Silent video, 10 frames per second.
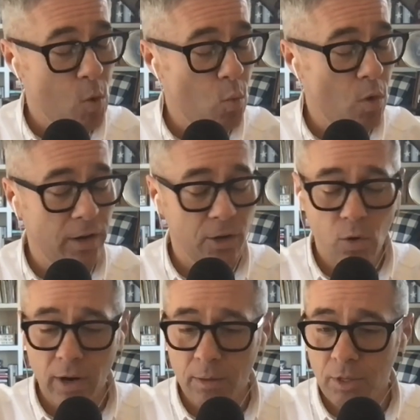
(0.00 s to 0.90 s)
We're
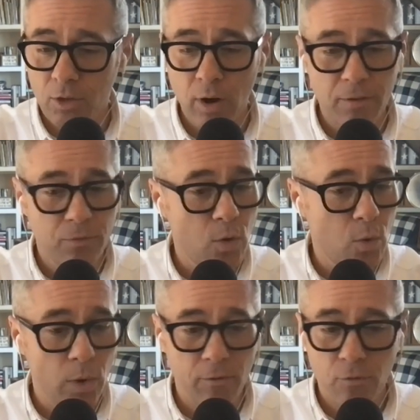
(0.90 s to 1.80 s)
incredibly
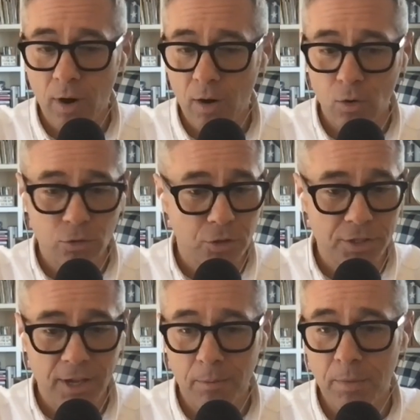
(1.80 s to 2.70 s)
grateful, went for our
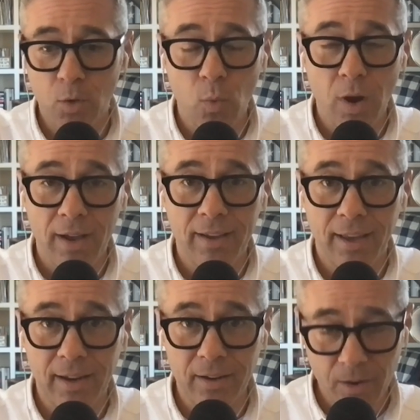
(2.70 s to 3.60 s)
ultrasound midway,
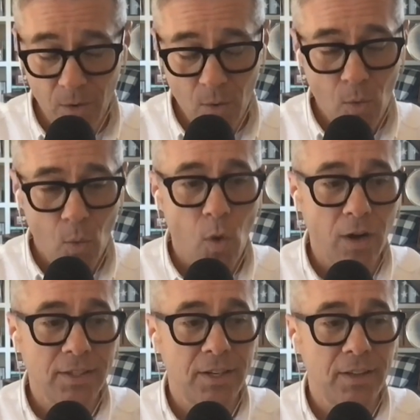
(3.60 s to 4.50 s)
and
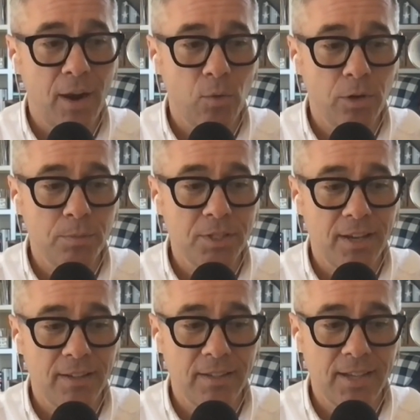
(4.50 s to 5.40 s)
walked into that room,
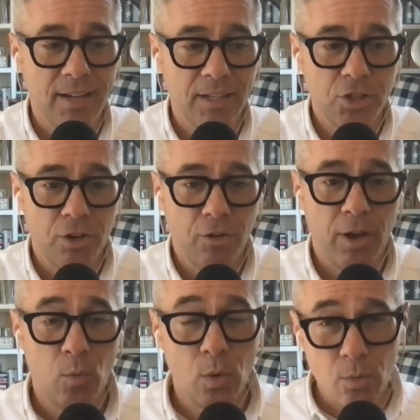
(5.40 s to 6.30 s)
said to the technician,
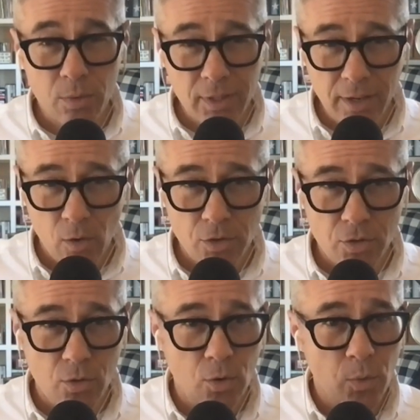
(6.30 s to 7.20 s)
okay, we're really old
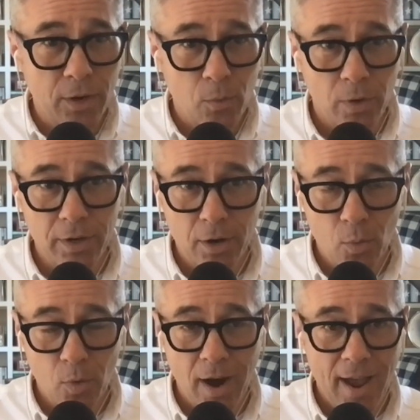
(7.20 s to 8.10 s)
school. We don't want to know
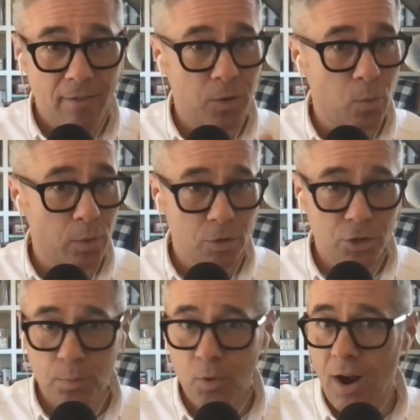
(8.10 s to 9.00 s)
what we're having. We were
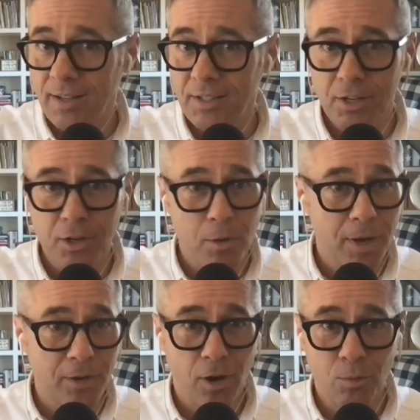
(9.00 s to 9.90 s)
surprised, didn't know
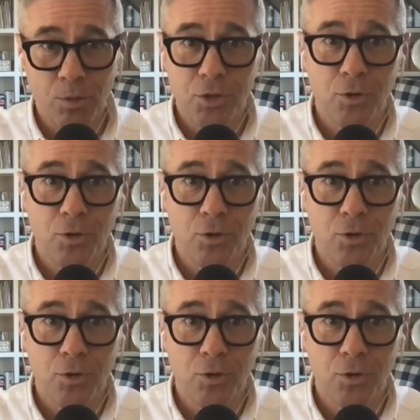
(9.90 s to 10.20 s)
my daughter was